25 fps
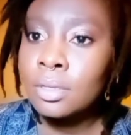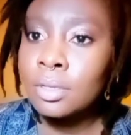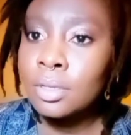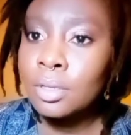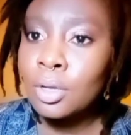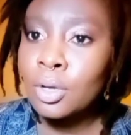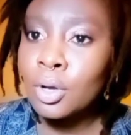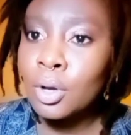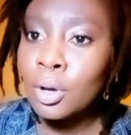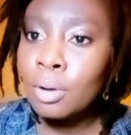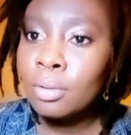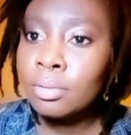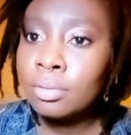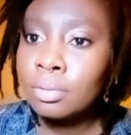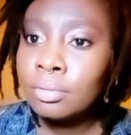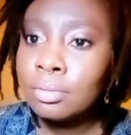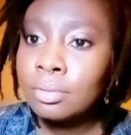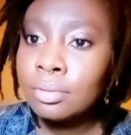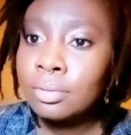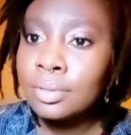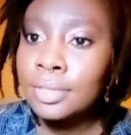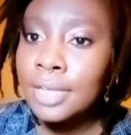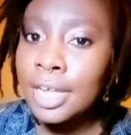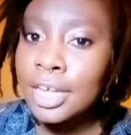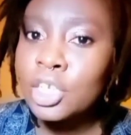you know
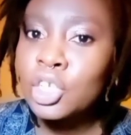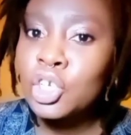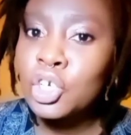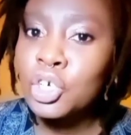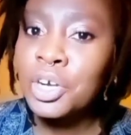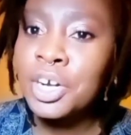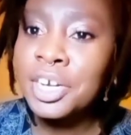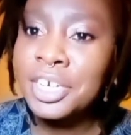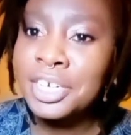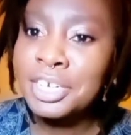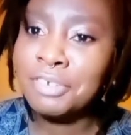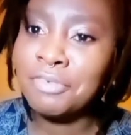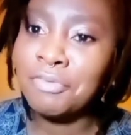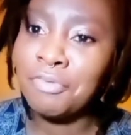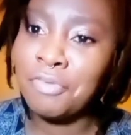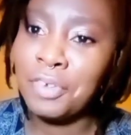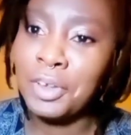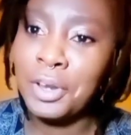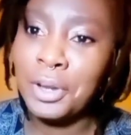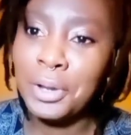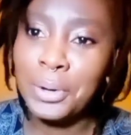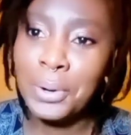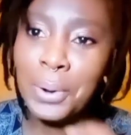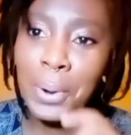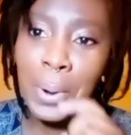that trending
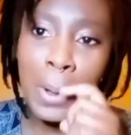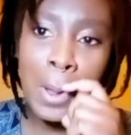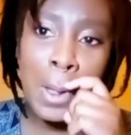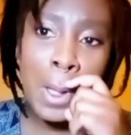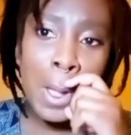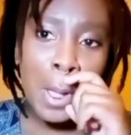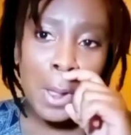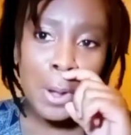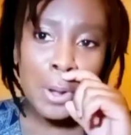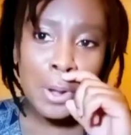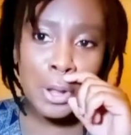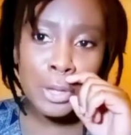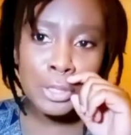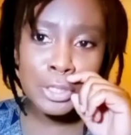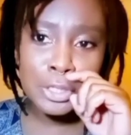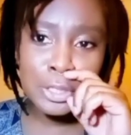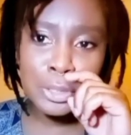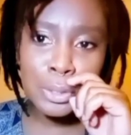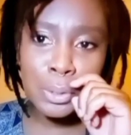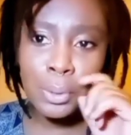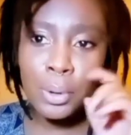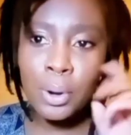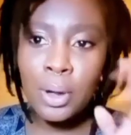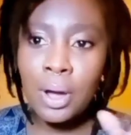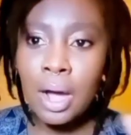video not
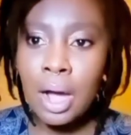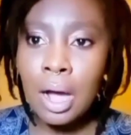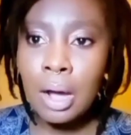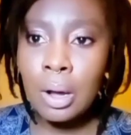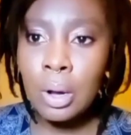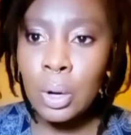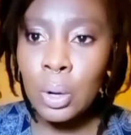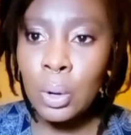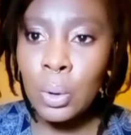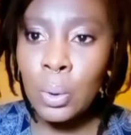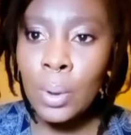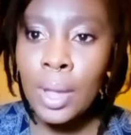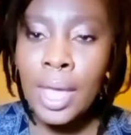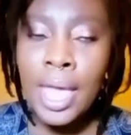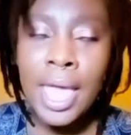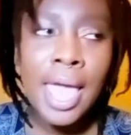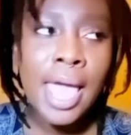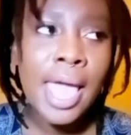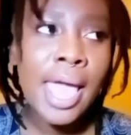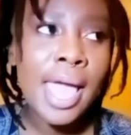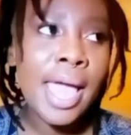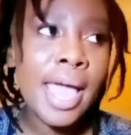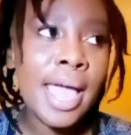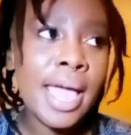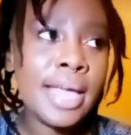so long ago
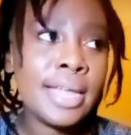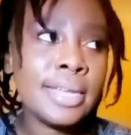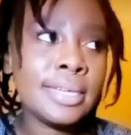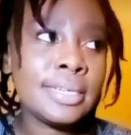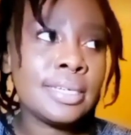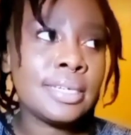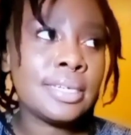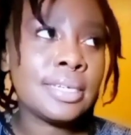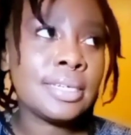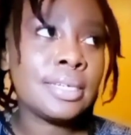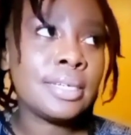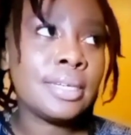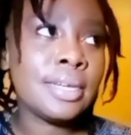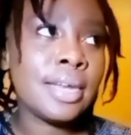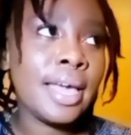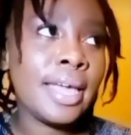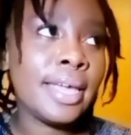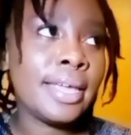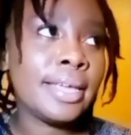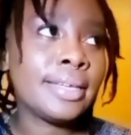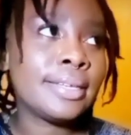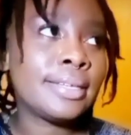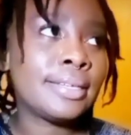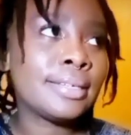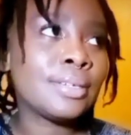and
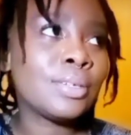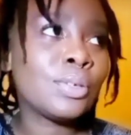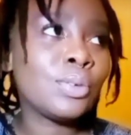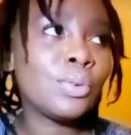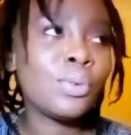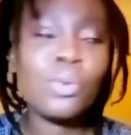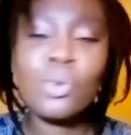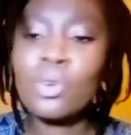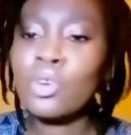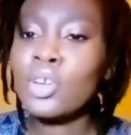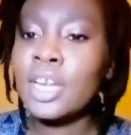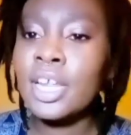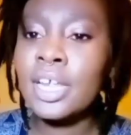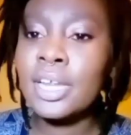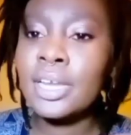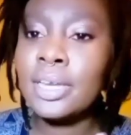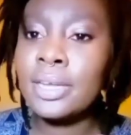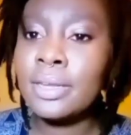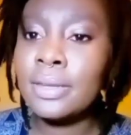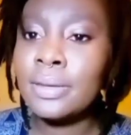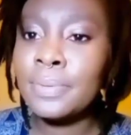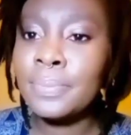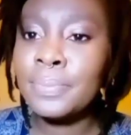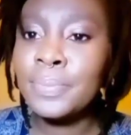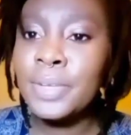like ukona
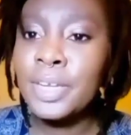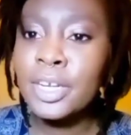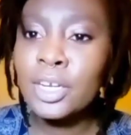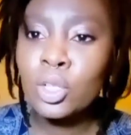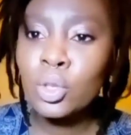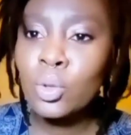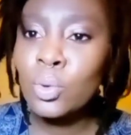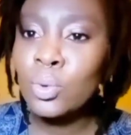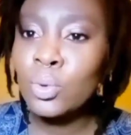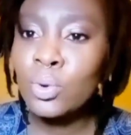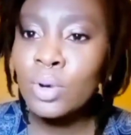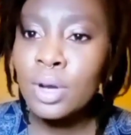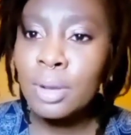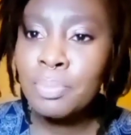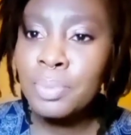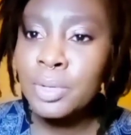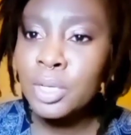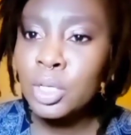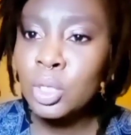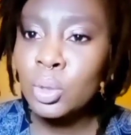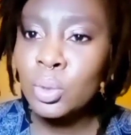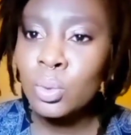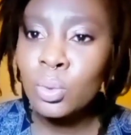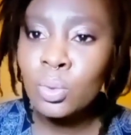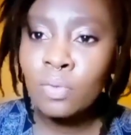le le lapha
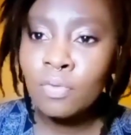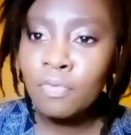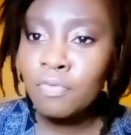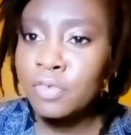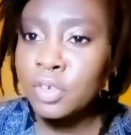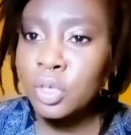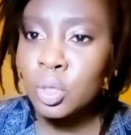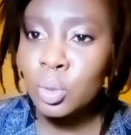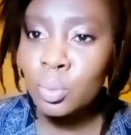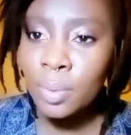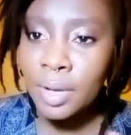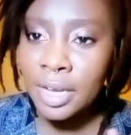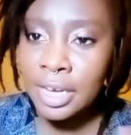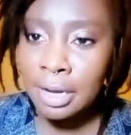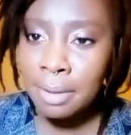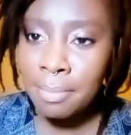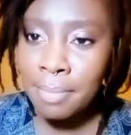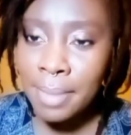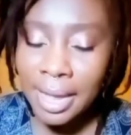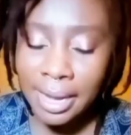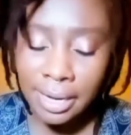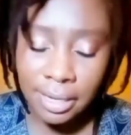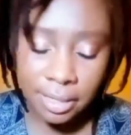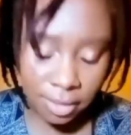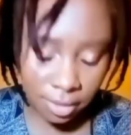ikuzulu ngifisa uba
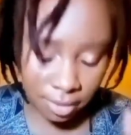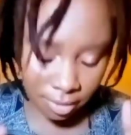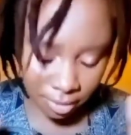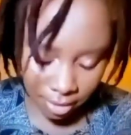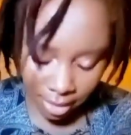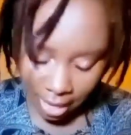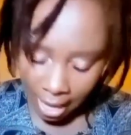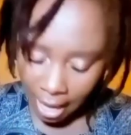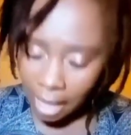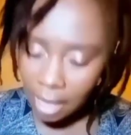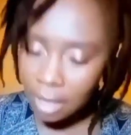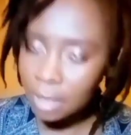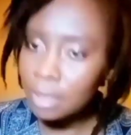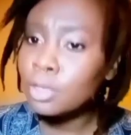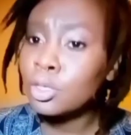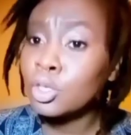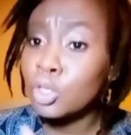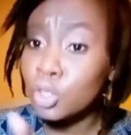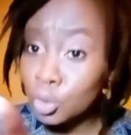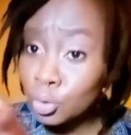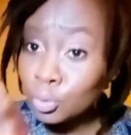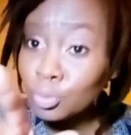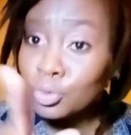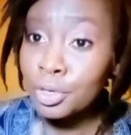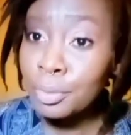nemali yeah
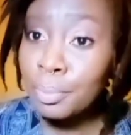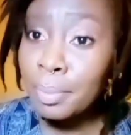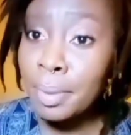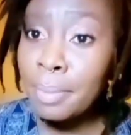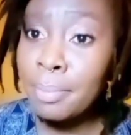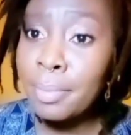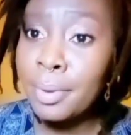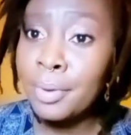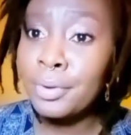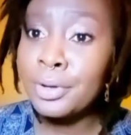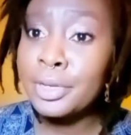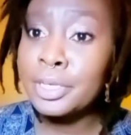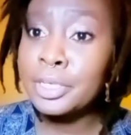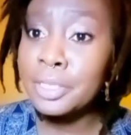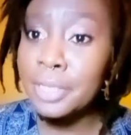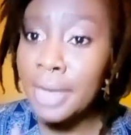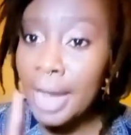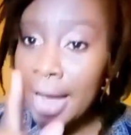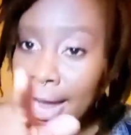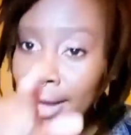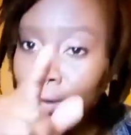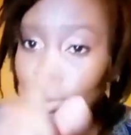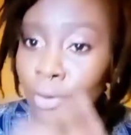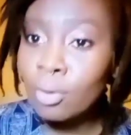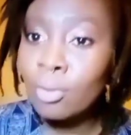you remember it
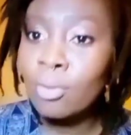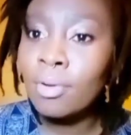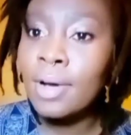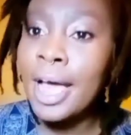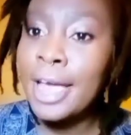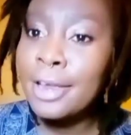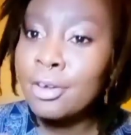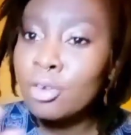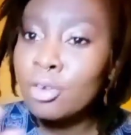i know i